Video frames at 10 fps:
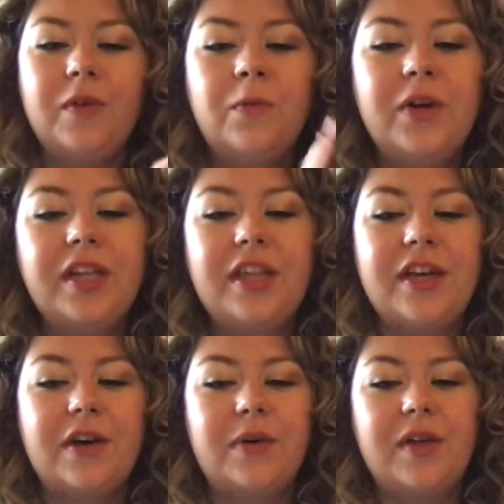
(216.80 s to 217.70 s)
Really
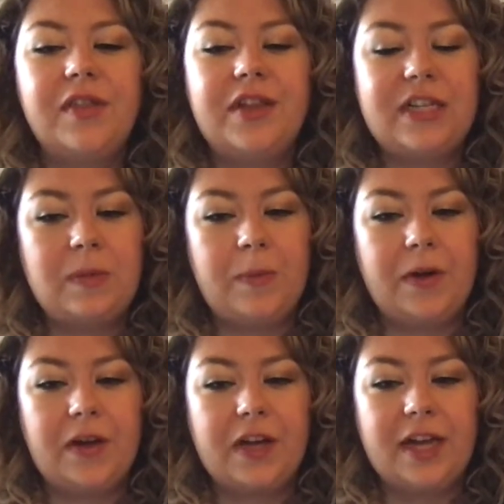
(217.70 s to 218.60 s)
though, this
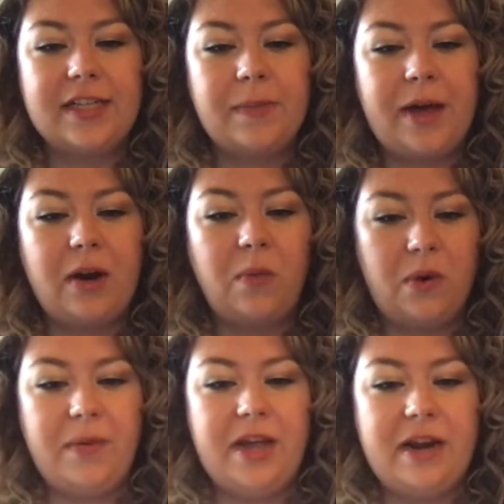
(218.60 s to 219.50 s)
book is about a
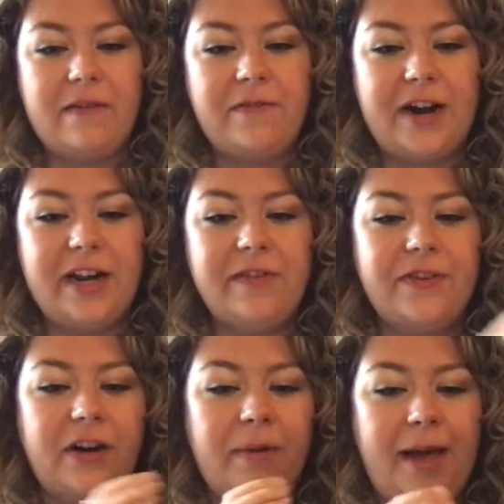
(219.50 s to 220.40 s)
woman fighting
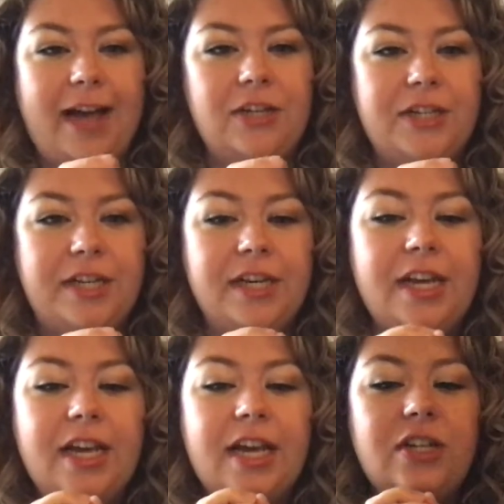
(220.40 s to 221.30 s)
for her passion
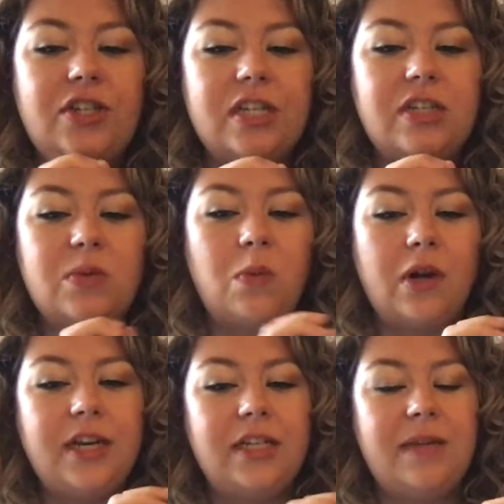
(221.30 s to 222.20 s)
and just
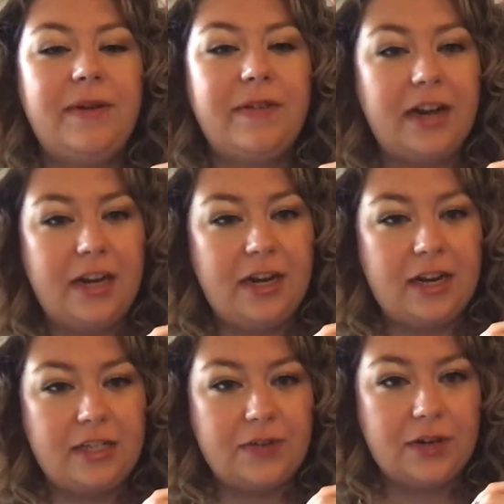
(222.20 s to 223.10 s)
wanting to be
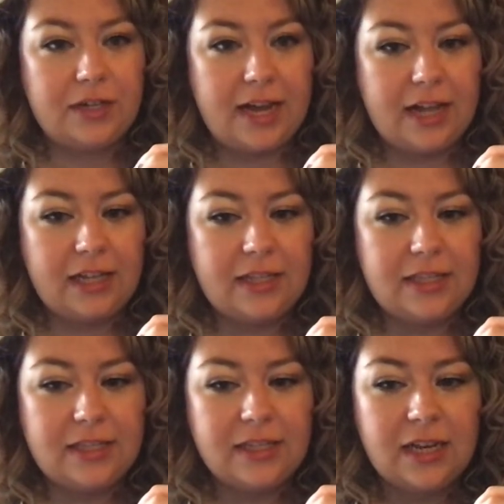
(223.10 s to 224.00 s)
recognized for her
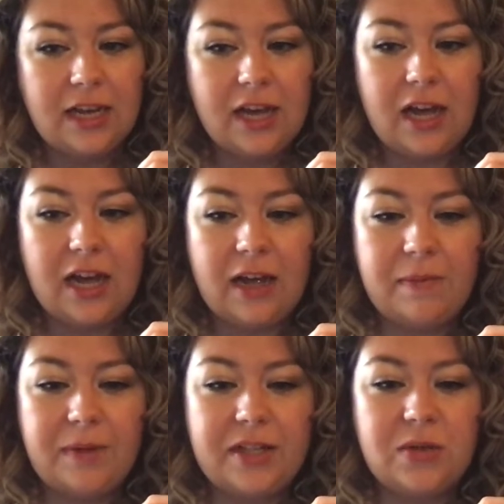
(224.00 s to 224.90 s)
talents.
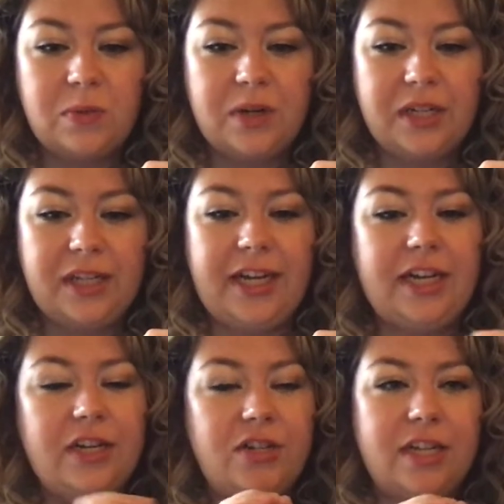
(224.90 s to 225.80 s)
It's really
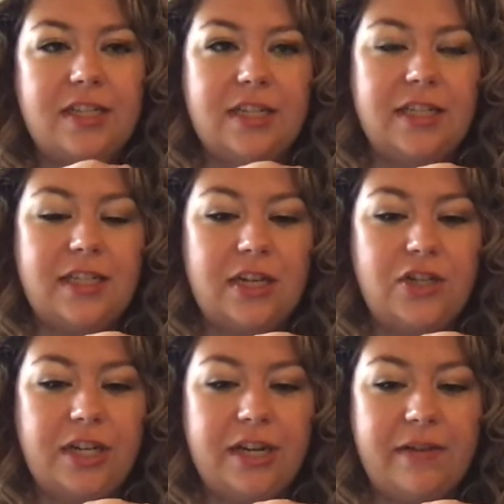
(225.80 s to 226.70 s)
an injustice that
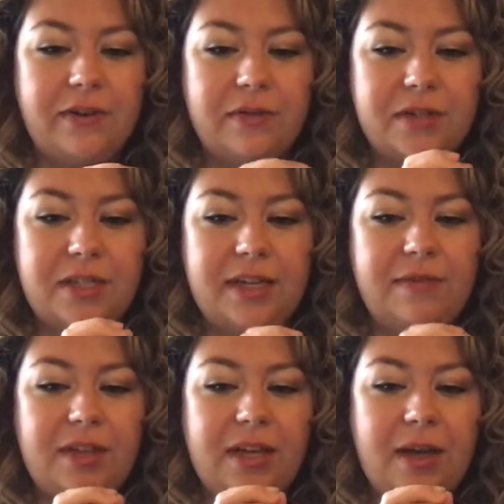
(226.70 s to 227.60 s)
she never
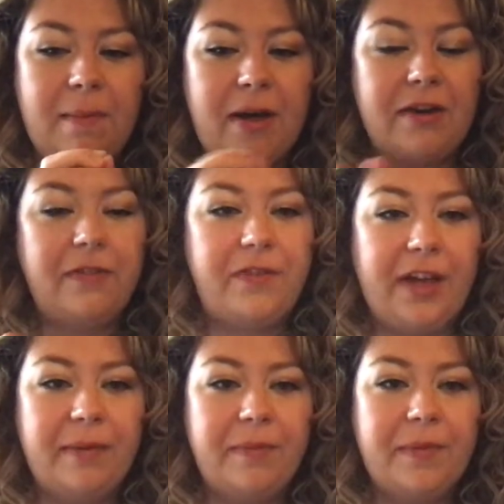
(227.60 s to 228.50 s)
received the amount of
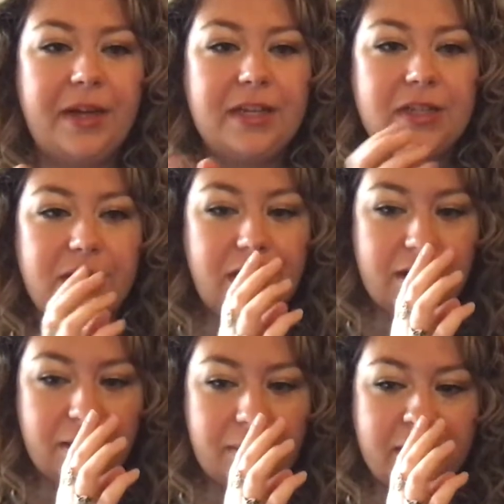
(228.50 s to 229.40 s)
fame as her
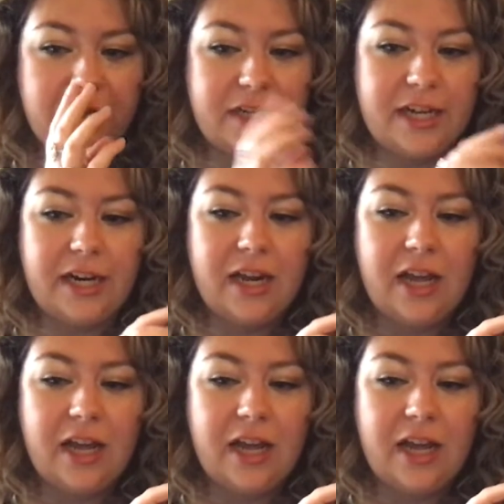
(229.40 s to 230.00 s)
younger brother did,